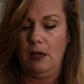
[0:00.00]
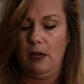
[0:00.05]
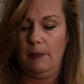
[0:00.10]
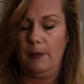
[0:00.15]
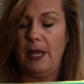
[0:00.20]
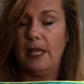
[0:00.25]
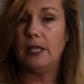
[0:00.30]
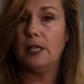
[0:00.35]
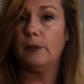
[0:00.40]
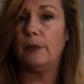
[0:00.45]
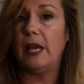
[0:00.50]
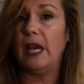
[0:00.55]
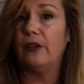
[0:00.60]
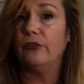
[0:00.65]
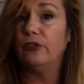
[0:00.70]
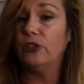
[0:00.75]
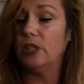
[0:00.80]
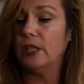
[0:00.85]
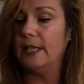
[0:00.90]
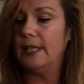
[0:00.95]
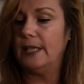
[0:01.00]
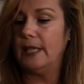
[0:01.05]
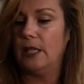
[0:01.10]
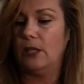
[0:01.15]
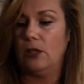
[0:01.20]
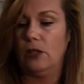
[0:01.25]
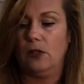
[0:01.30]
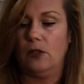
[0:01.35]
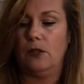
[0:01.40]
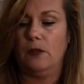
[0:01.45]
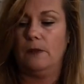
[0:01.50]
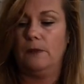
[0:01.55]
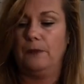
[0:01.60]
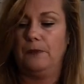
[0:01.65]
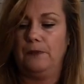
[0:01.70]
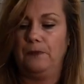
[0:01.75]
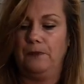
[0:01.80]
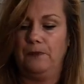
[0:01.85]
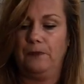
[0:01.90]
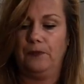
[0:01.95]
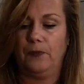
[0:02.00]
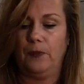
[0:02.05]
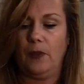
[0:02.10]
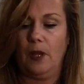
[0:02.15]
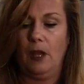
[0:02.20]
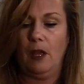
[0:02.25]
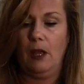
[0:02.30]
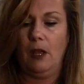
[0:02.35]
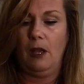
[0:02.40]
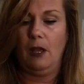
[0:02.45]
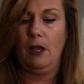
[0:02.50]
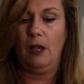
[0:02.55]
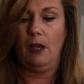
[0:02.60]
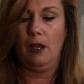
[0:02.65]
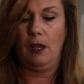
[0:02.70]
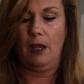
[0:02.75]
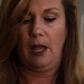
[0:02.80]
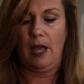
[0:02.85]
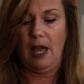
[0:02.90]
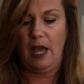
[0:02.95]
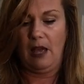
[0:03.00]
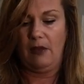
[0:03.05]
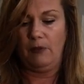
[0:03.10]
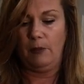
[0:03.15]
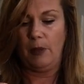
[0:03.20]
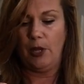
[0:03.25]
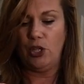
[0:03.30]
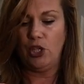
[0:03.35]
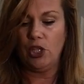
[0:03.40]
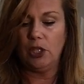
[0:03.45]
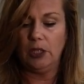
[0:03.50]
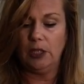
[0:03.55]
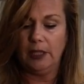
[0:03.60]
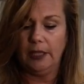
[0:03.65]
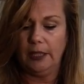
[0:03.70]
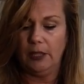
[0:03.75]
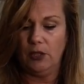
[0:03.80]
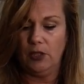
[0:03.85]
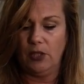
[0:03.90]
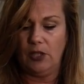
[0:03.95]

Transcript: pencil bag full of stickers. I have a bunch of little